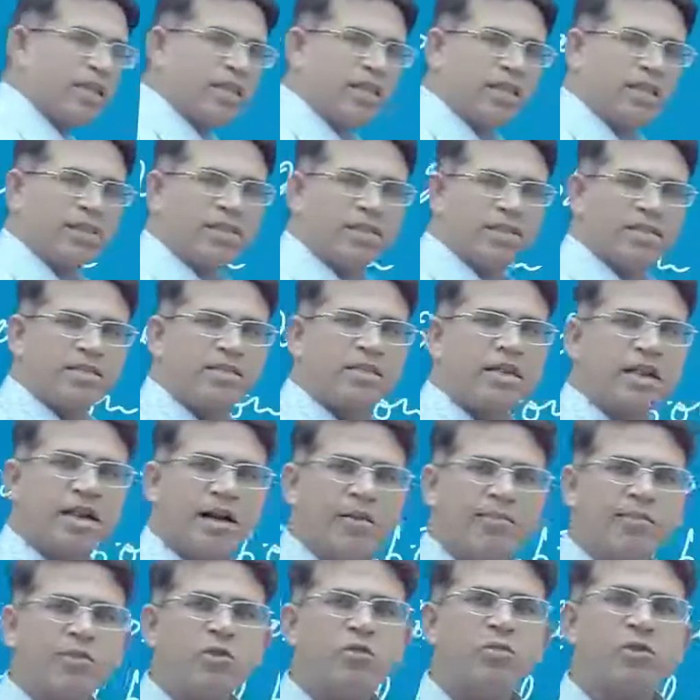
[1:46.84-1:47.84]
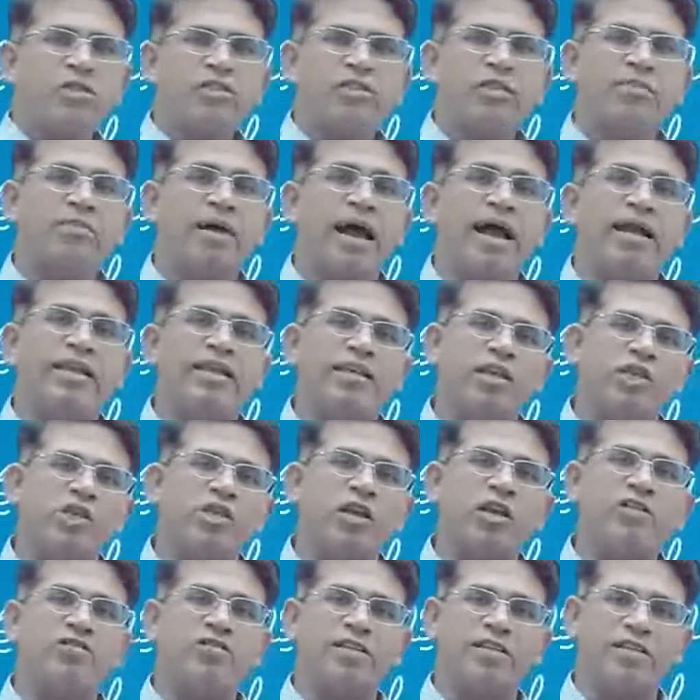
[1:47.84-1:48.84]
this comes with some
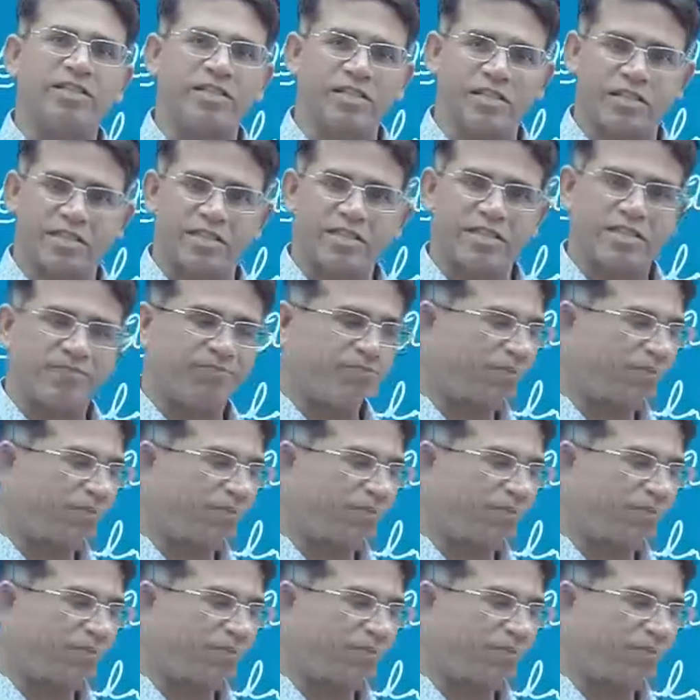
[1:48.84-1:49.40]
additional features.